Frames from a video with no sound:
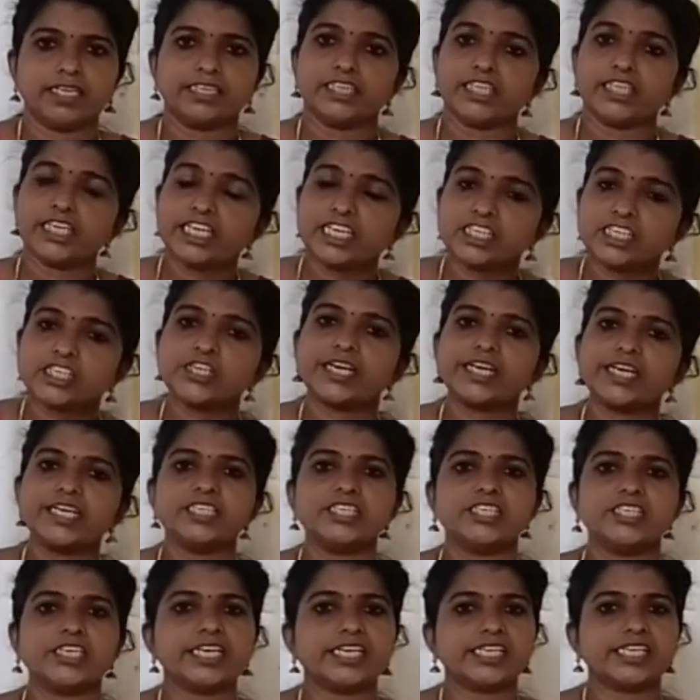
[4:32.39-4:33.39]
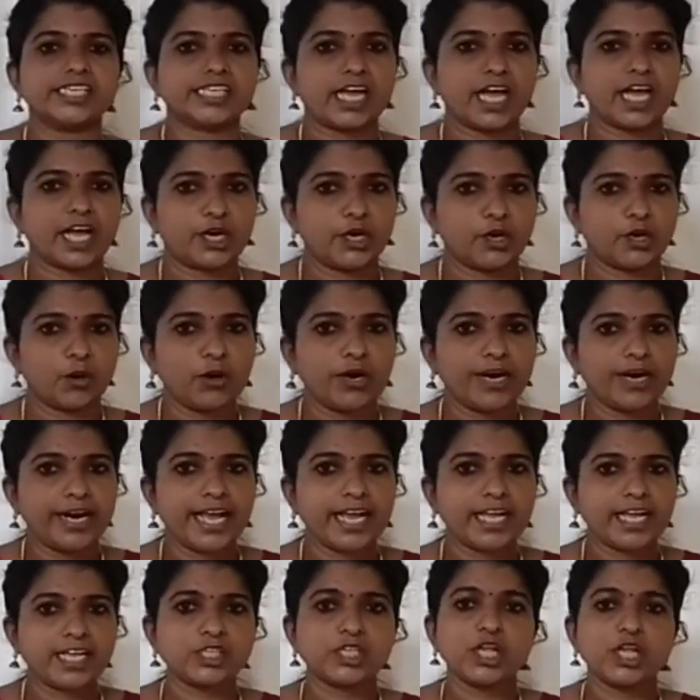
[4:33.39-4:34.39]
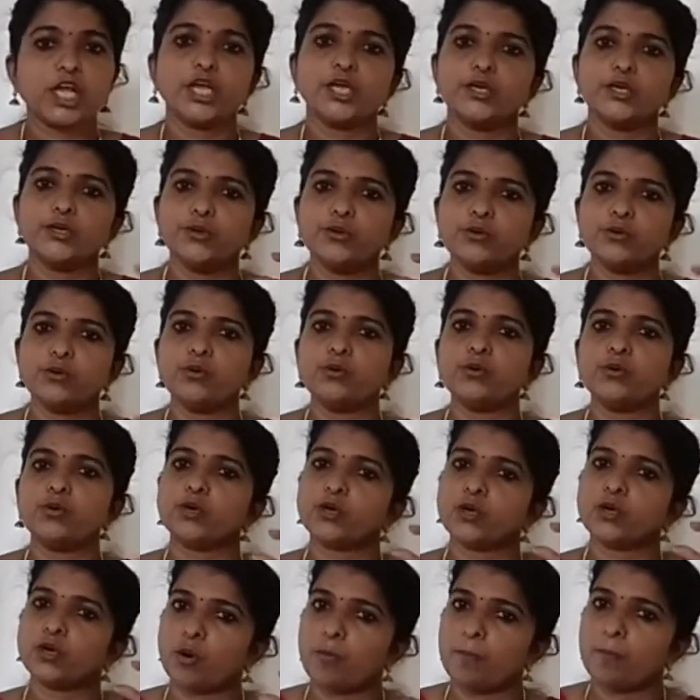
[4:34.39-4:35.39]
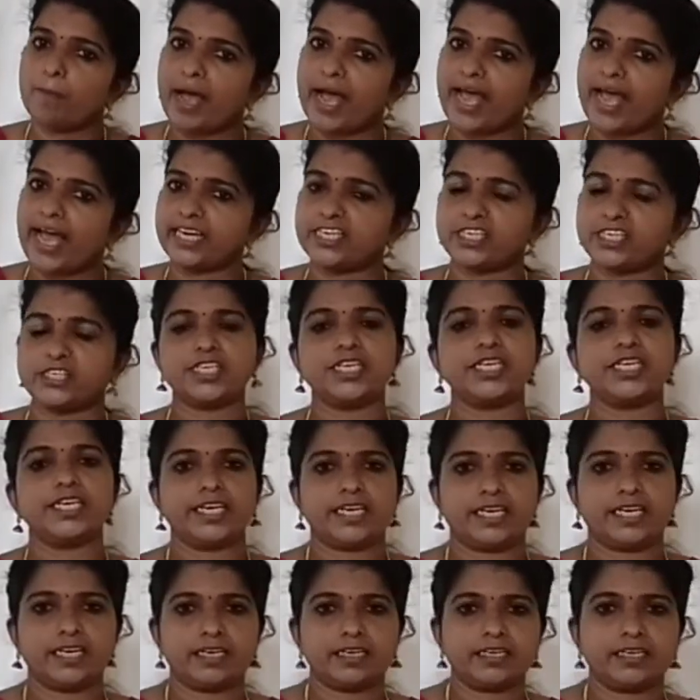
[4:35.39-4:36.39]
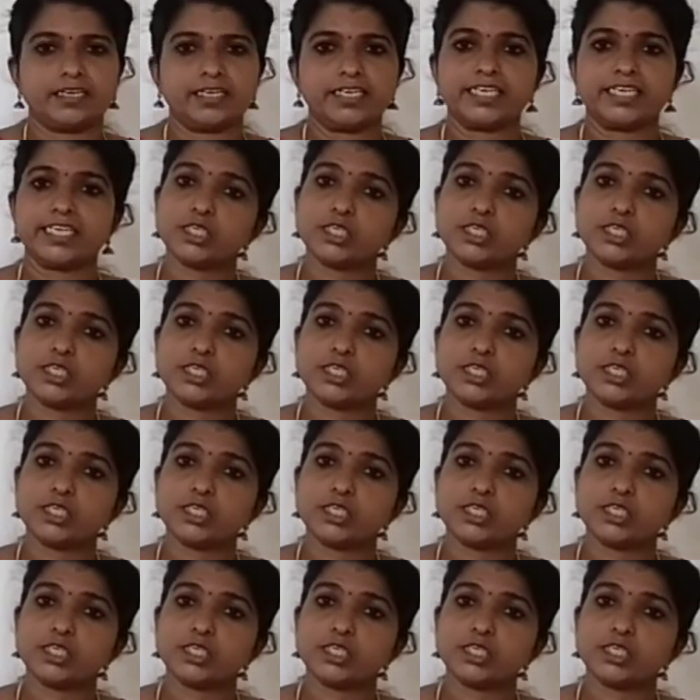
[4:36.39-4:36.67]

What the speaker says: These regions are known as euchromatin,